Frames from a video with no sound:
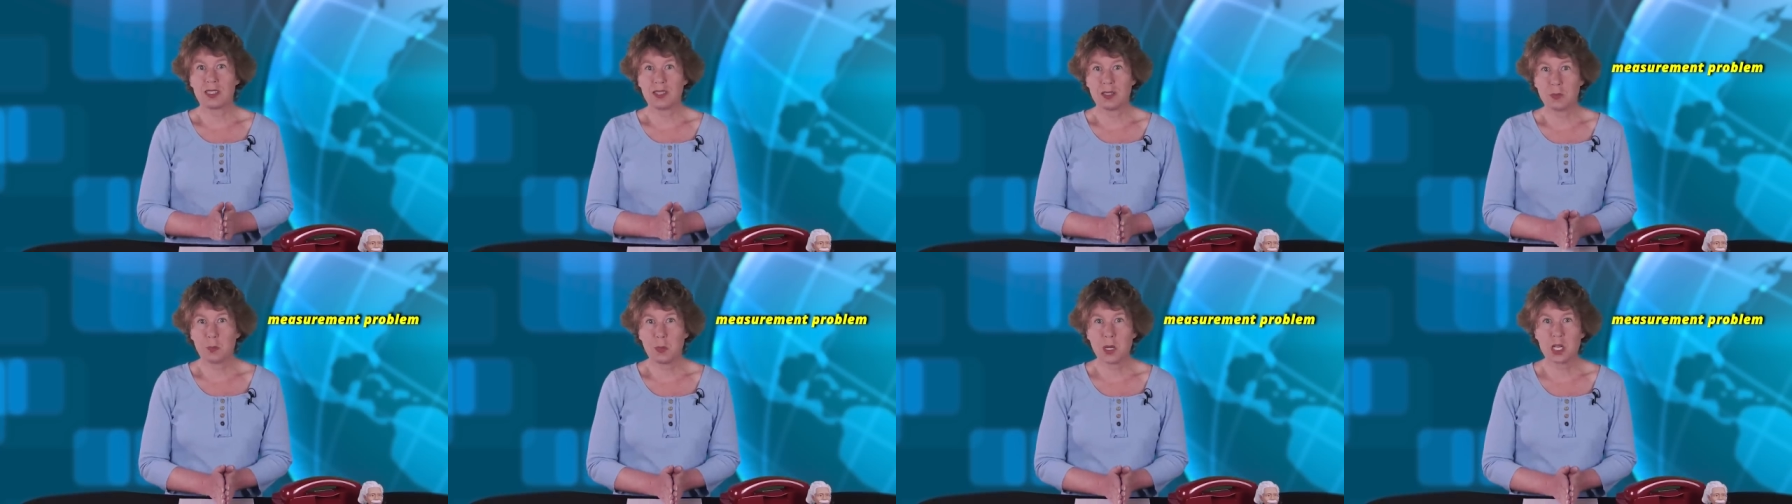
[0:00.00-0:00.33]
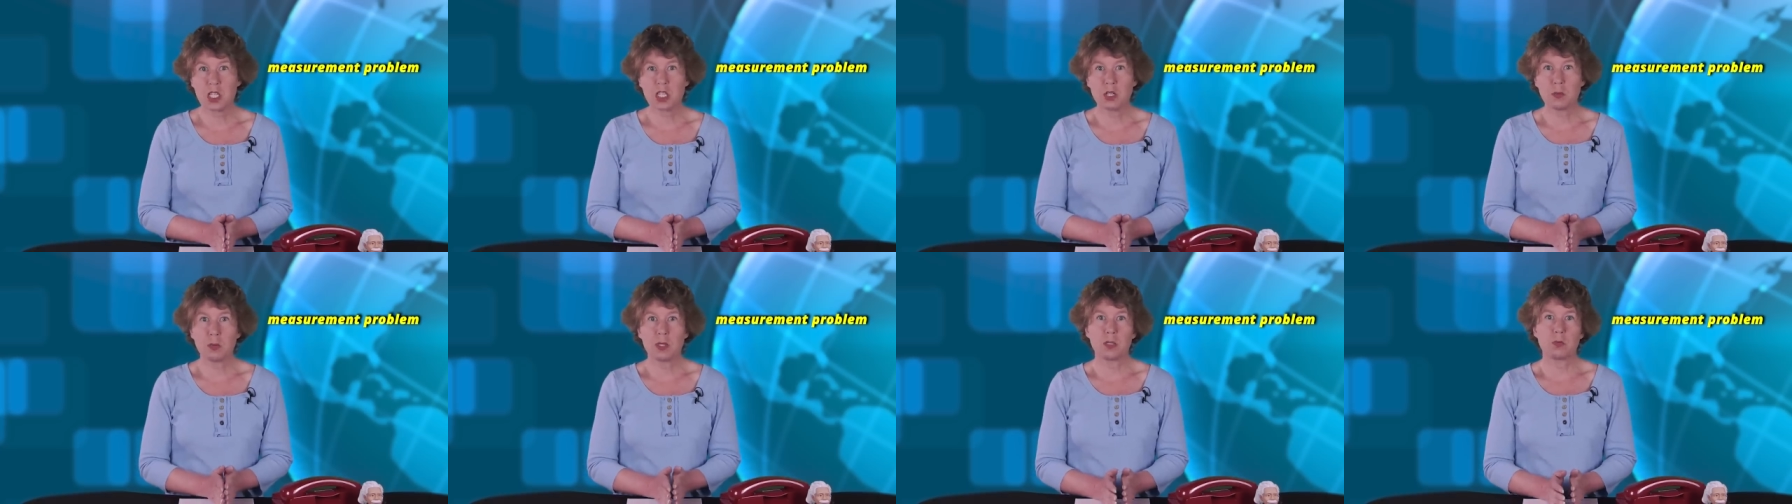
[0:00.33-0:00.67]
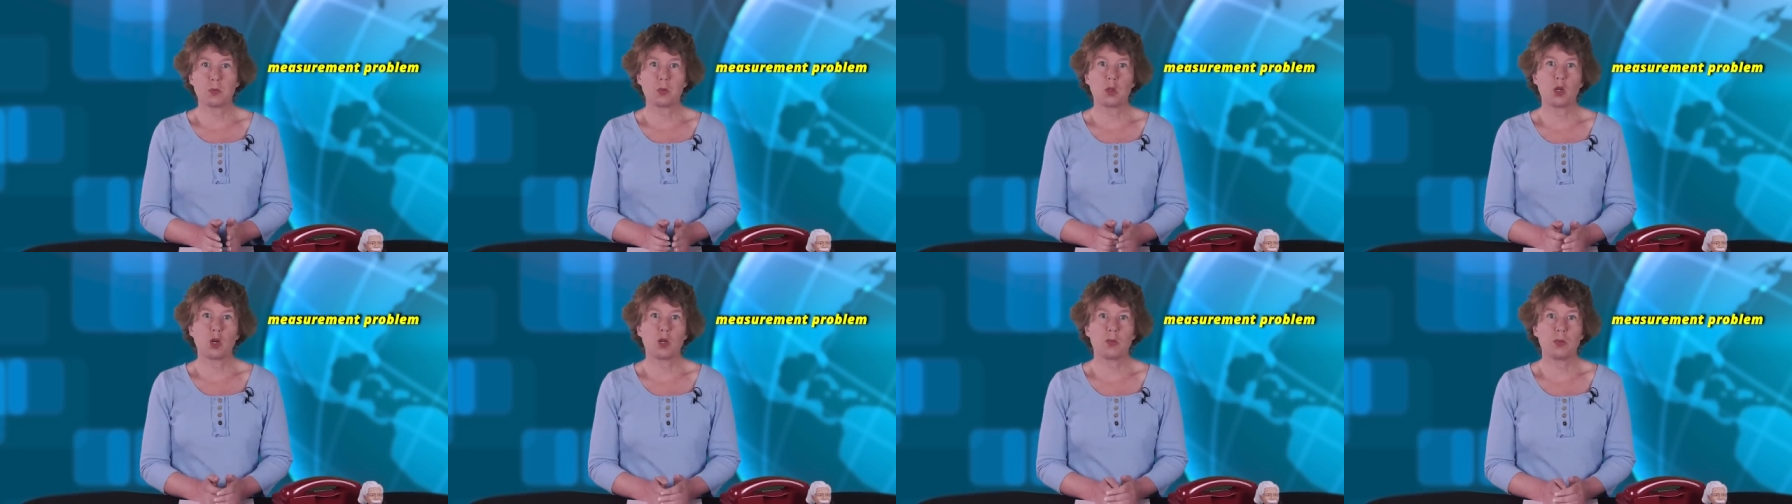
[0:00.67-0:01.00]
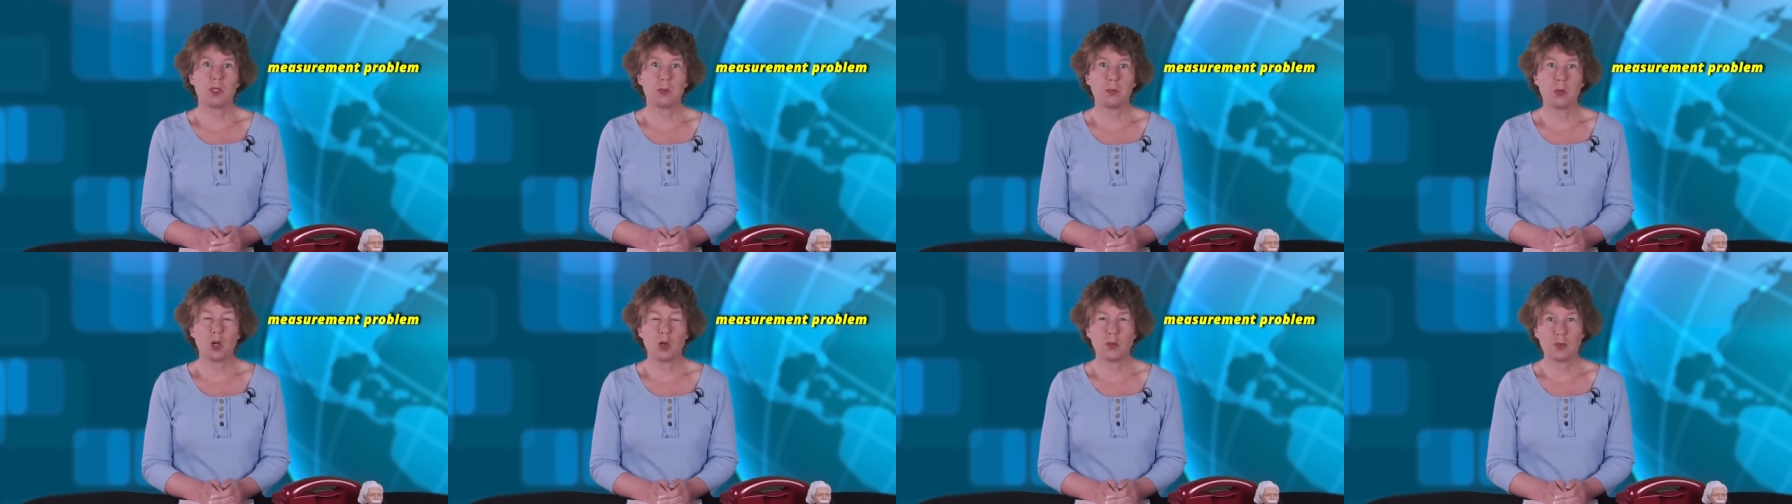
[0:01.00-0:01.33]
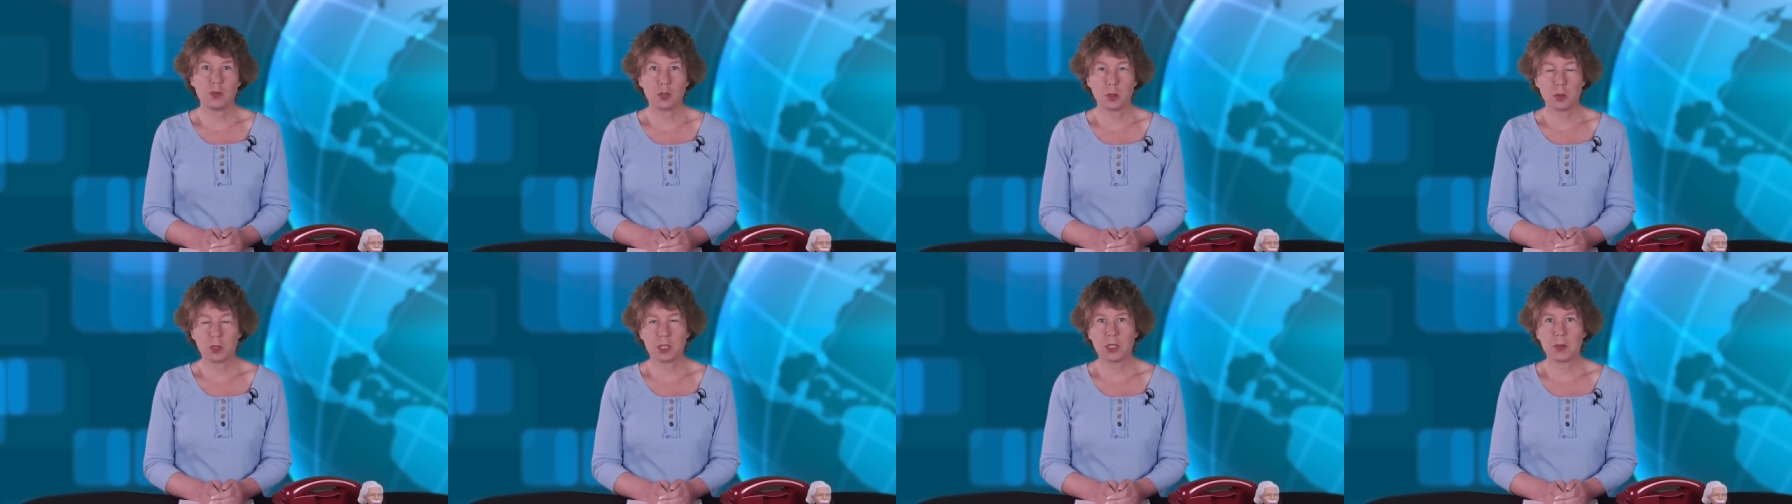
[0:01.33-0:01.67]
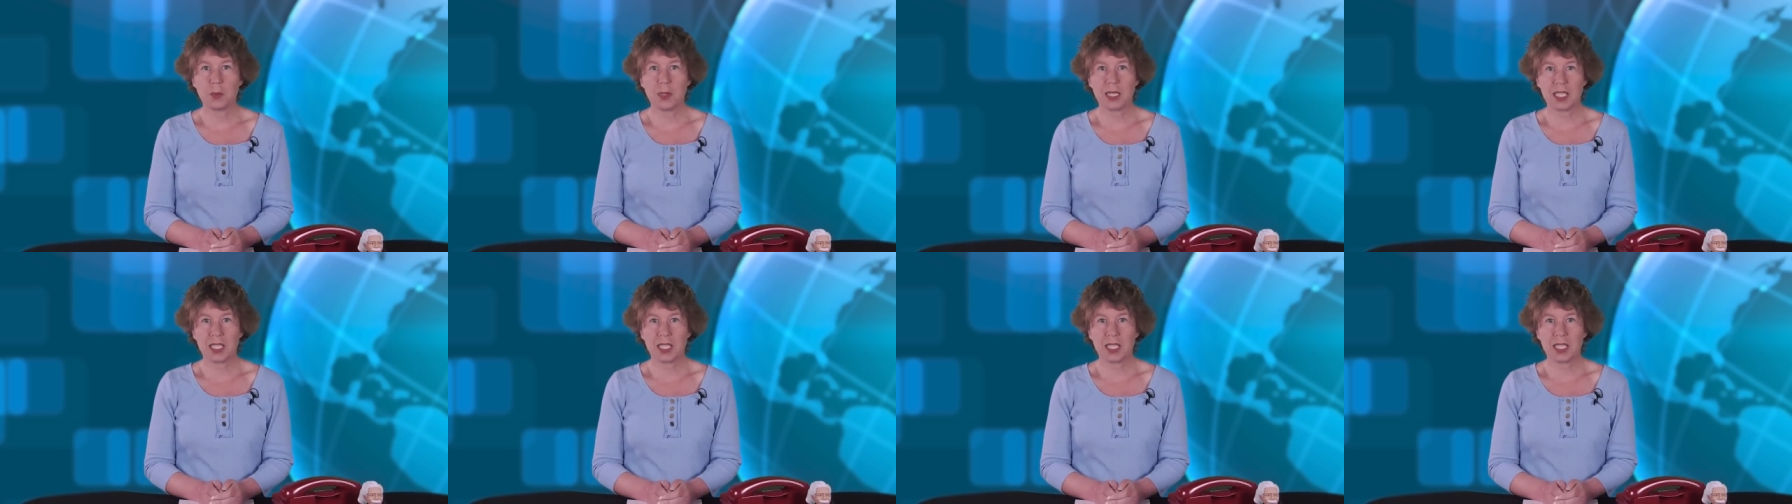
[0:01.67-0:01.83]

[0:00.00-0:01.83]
the measurement problem of quantum